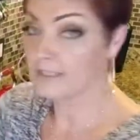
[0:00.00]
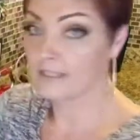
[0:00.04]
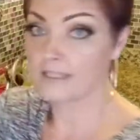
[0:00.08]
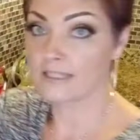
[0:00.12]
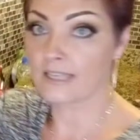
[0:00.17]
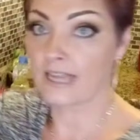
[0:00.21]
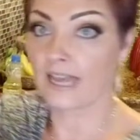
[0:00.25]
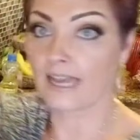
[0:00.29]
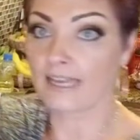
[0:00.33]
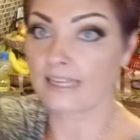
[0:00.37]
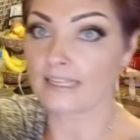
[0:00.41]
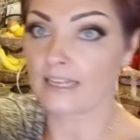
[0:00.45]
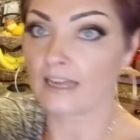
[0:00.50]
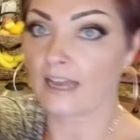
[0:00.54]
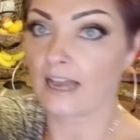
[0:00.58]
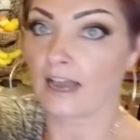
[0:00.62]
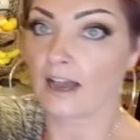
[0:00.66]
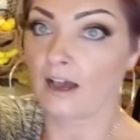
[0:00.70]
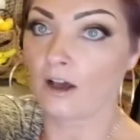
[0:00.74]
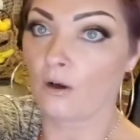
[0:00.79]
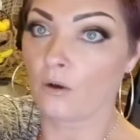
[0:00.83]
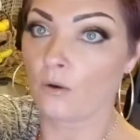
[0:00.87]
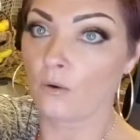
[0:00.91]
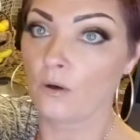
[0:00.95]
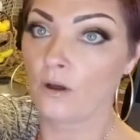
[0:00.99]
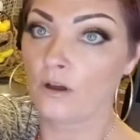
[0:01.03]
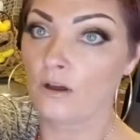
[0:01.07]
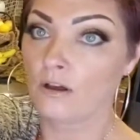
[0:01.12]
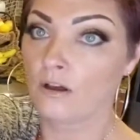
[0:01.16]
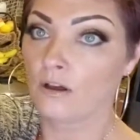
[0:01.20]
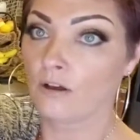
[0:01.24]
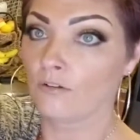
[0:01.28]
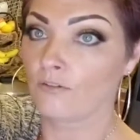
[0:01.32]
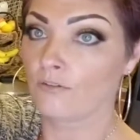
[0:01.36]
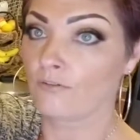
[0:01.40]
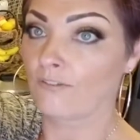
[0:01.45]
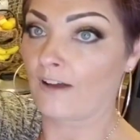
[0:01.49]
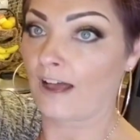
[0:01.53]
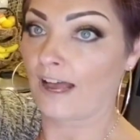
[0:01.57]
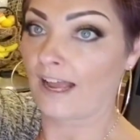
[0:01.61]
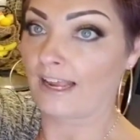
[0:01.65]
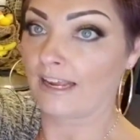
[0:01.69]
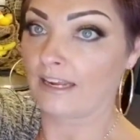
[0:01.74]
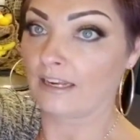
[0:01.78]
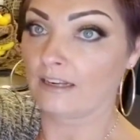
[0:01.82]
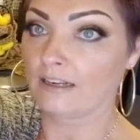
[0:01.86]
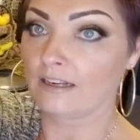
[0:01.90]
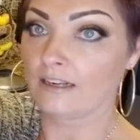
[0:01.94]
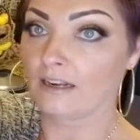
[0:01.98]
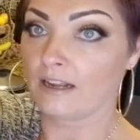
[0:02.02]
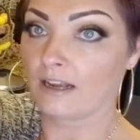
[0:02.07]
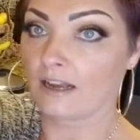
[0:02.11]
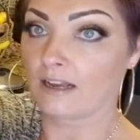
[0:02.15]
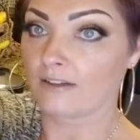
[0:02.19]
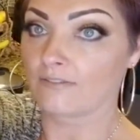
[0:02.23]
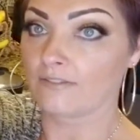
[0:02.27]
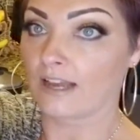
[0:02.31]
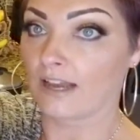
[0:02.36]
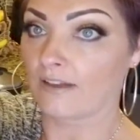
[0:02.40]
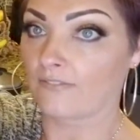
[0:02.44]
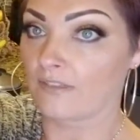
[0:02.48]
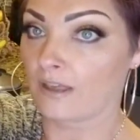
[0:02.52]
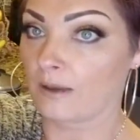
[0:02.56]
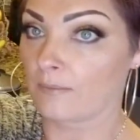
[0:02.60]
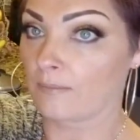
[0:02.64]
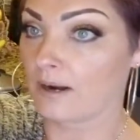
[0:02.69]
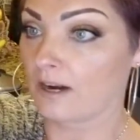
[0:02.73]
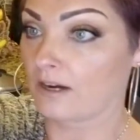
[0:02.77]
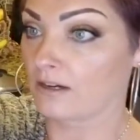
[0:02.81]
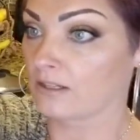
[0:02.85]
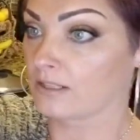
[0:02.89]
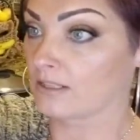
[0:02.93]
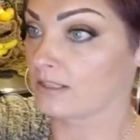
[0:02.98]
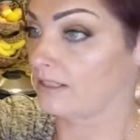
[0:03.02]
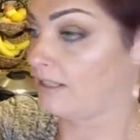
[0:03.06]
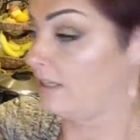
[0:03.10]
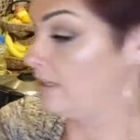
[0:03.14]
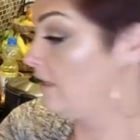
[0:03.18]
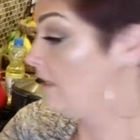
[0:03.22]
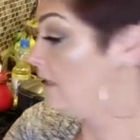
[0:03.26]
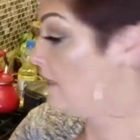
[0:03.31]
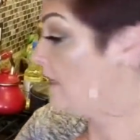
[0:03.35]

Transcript: is kind of how fine I've got that parsley.